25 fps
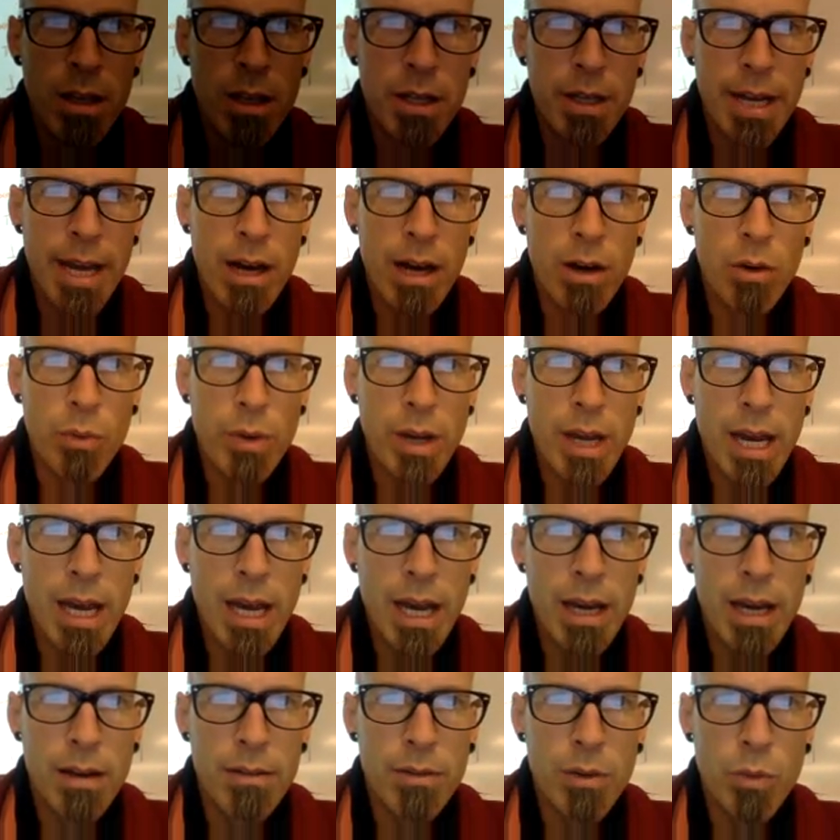Now we
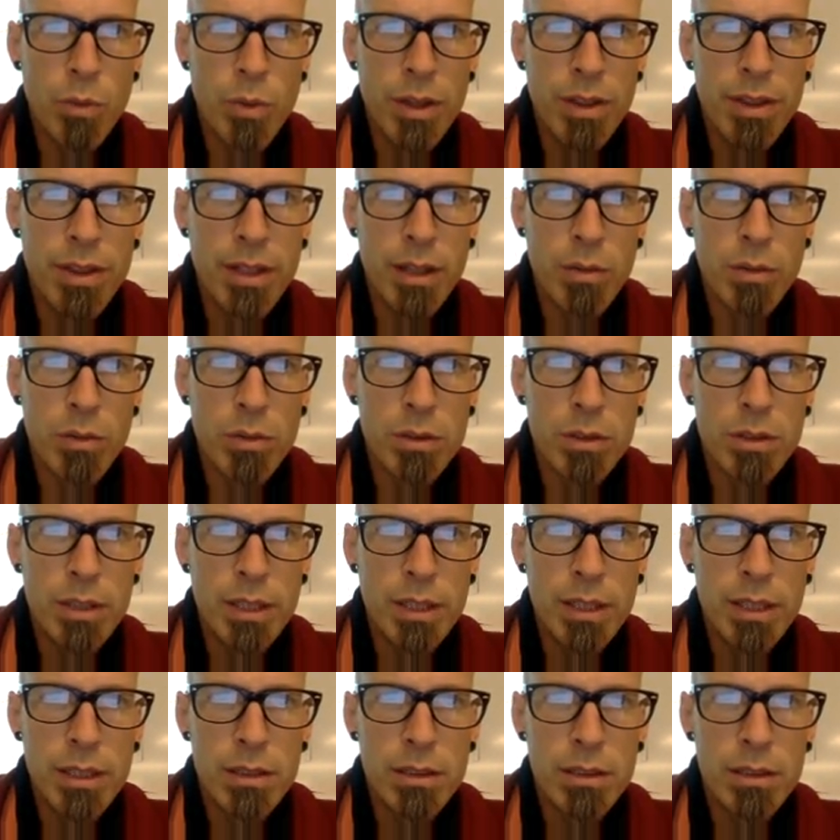have width equals
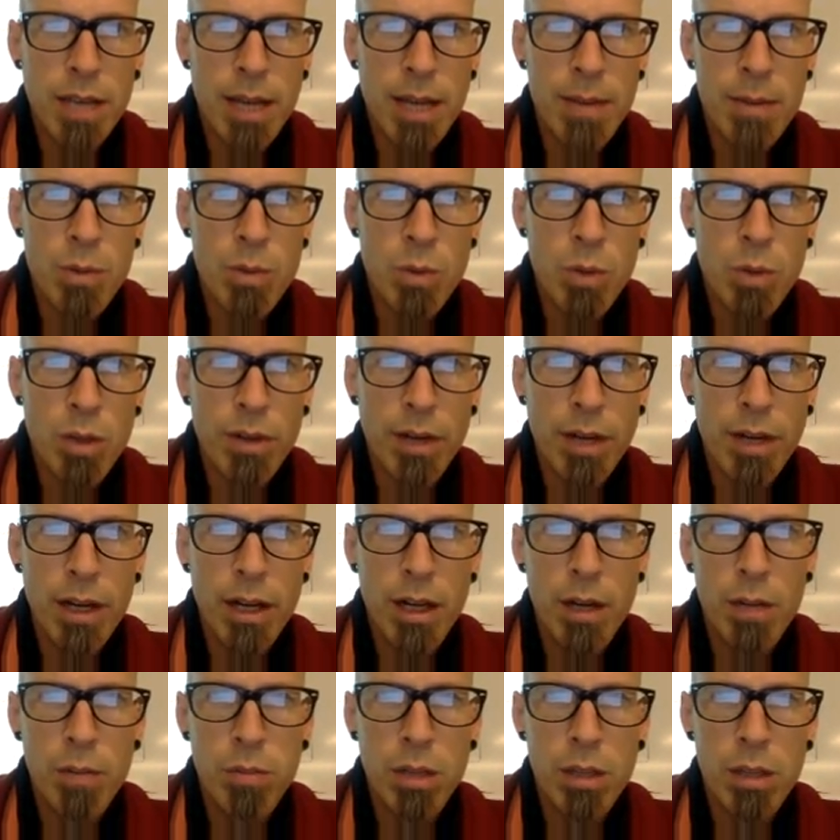this times 1 over
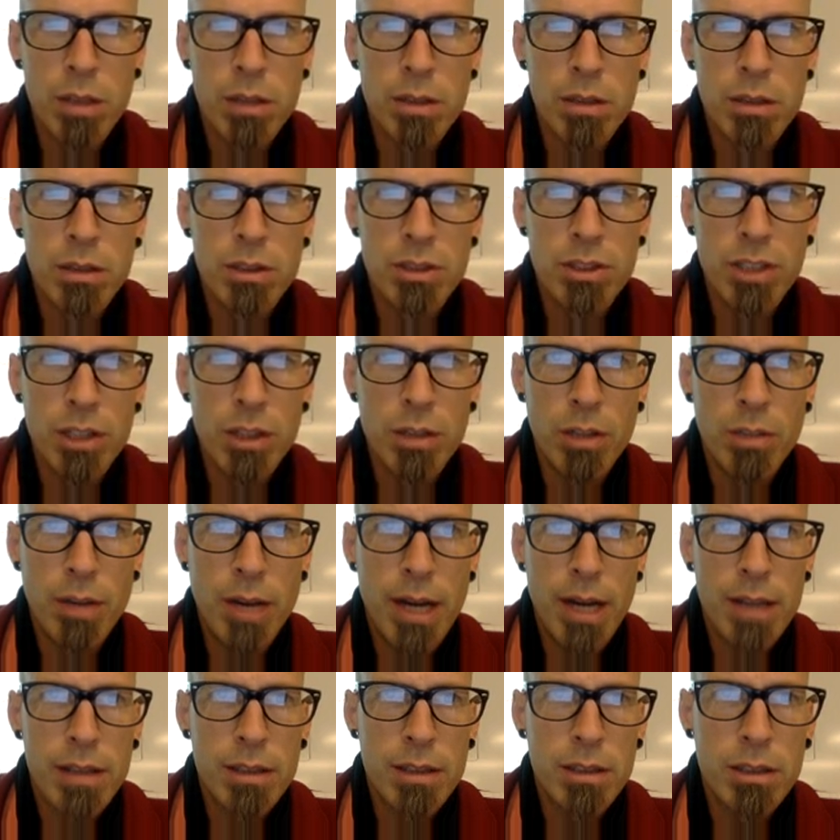L plus 0
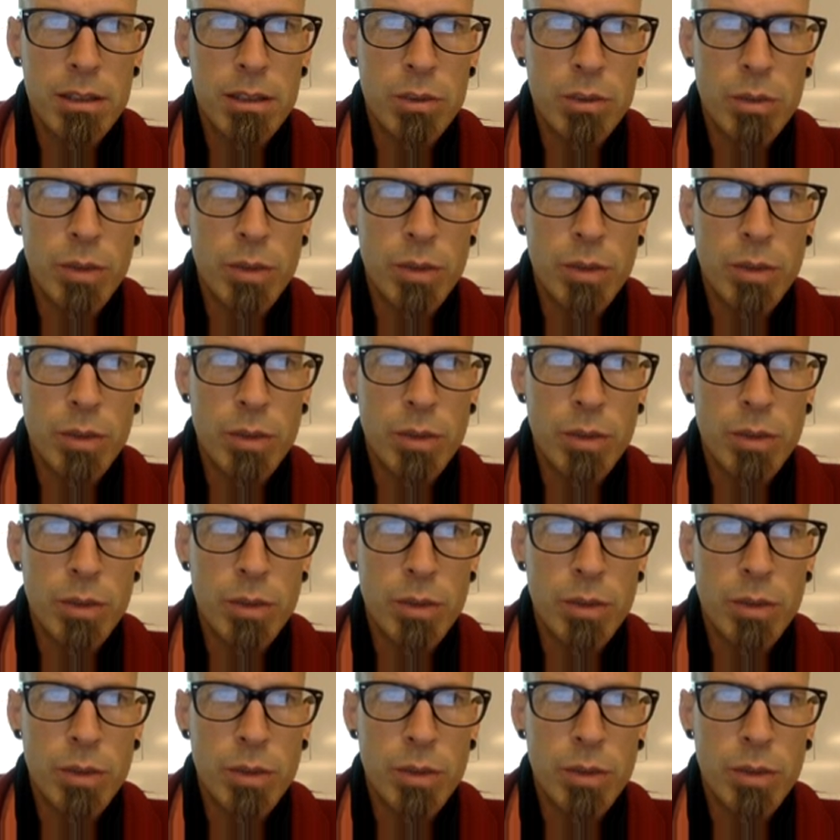boxes.